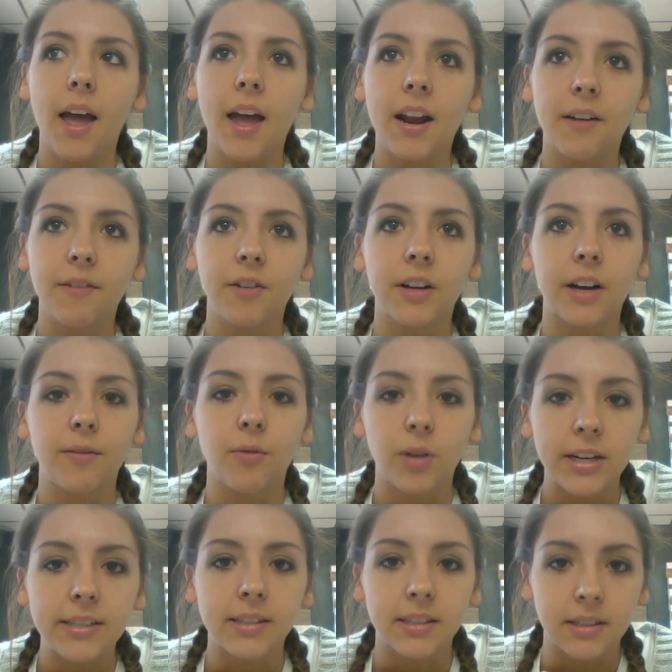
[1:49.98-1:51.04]
and I feel like I've
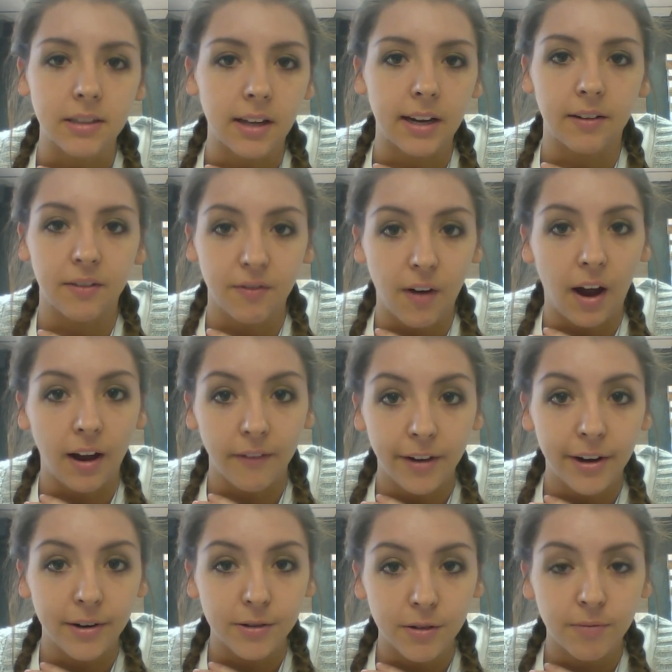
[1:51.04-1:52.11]
wasted, like,
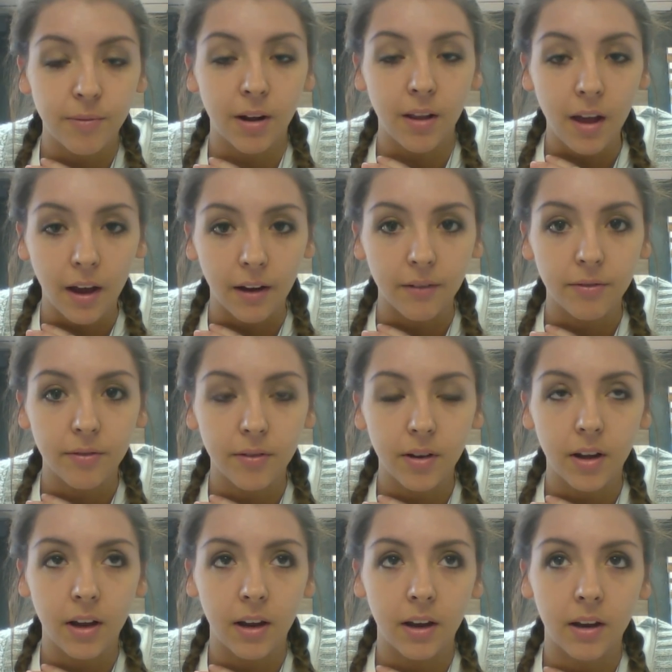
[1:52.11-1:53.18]
5 years of my life,
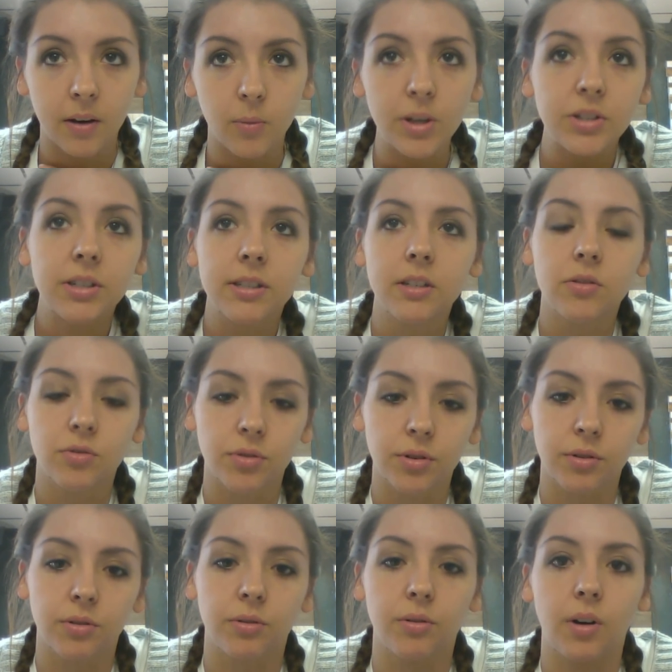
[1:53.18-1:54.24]
and which isn't
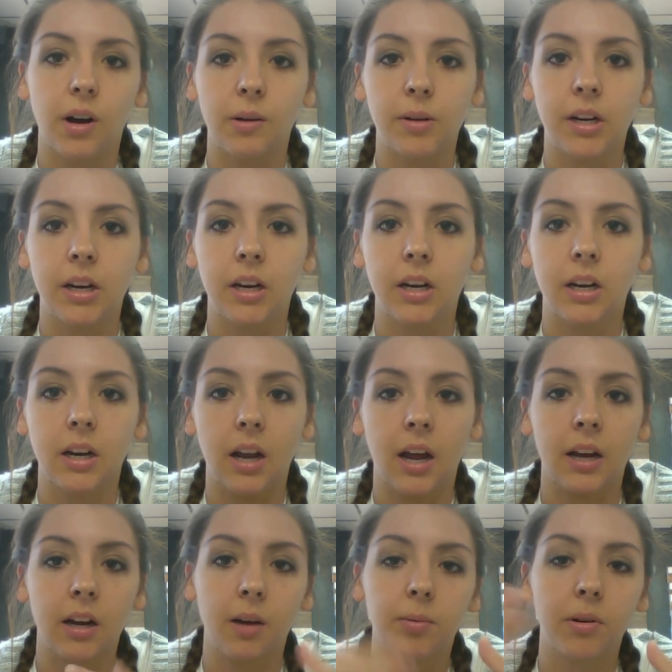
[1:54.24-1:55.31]
true. I mean,
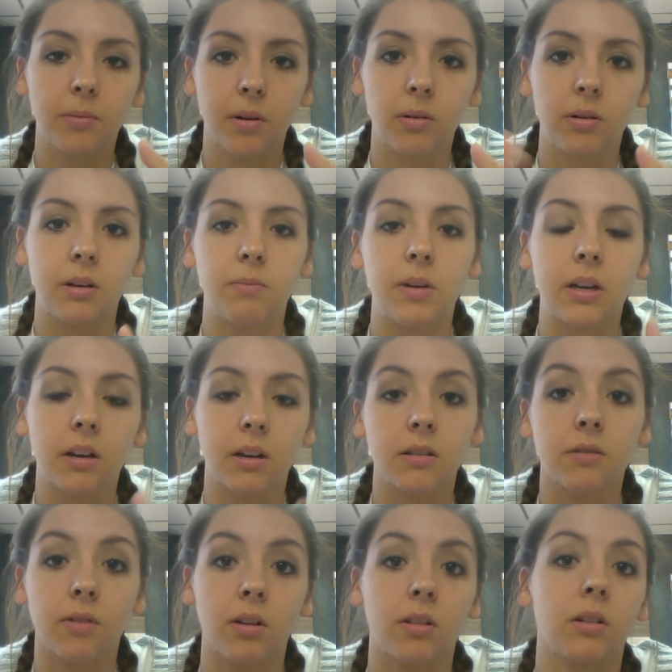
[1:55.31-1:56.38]
I got promoted
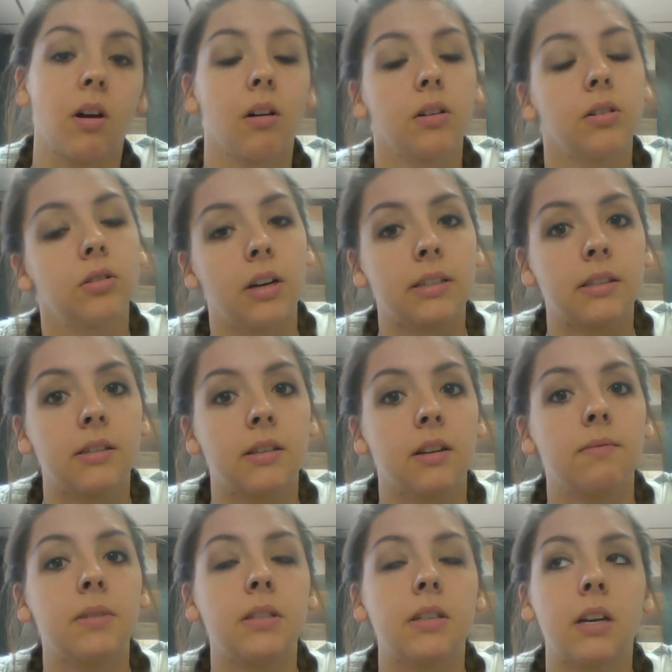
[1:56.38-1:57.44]
because of all the college classes
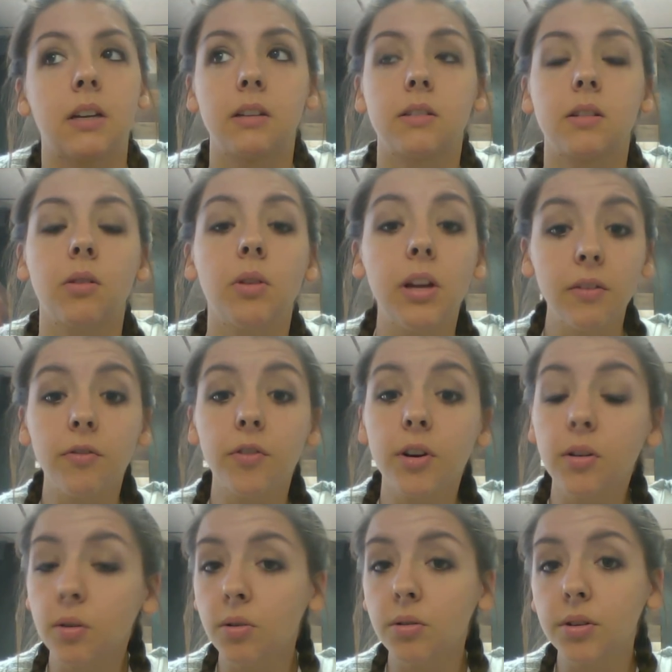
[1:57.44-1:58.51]
that I've been taking. So if
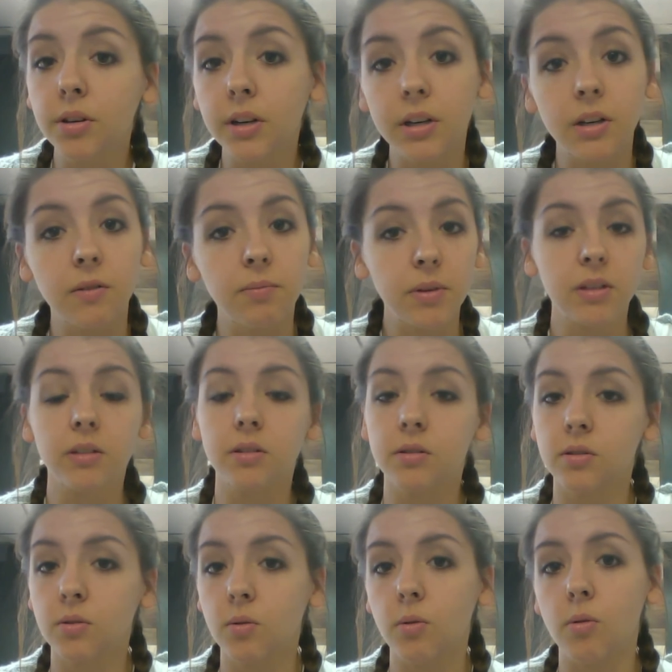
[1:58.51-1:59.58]
you're older and you've been
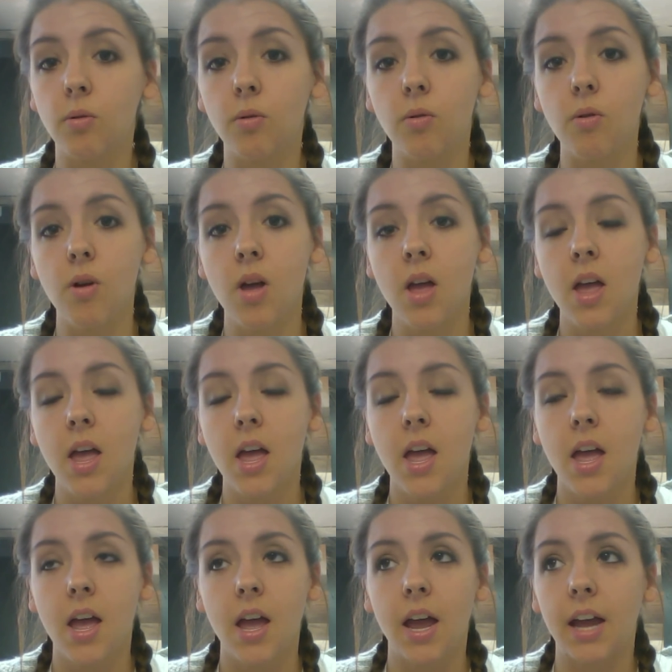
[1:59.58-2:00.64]
to school
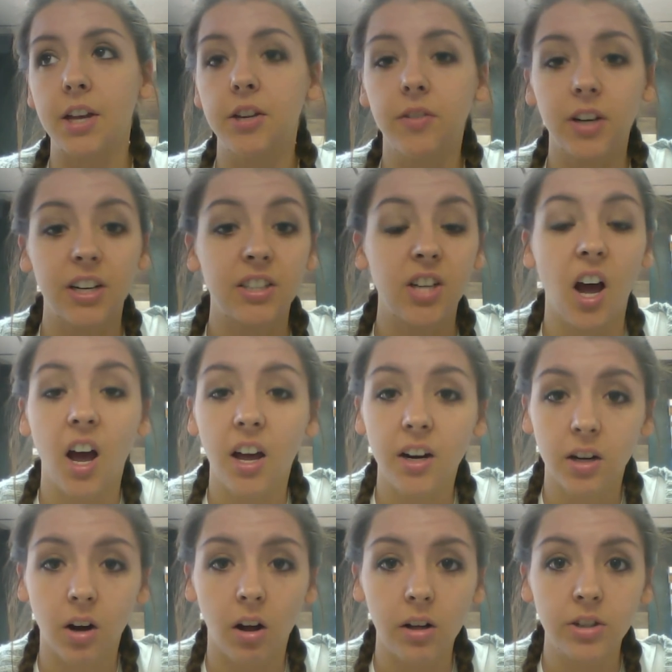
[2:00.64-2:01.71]
and you've got a
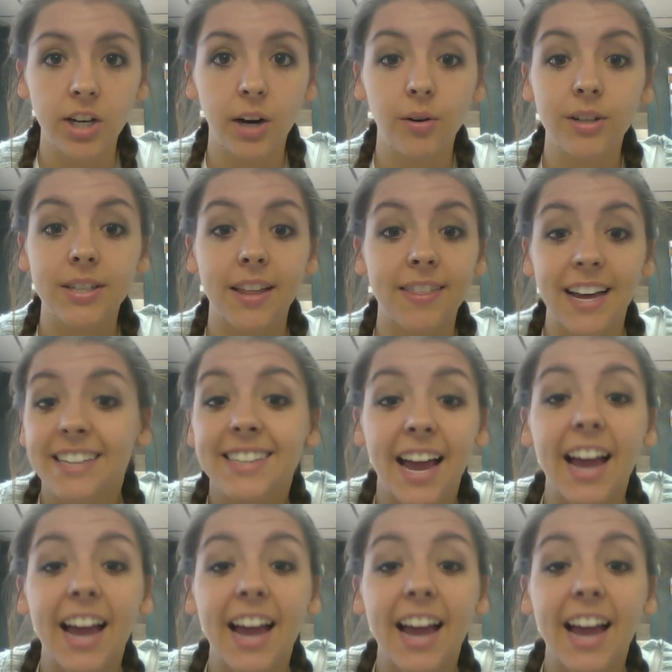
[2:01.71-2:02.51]
ton of college hours, that's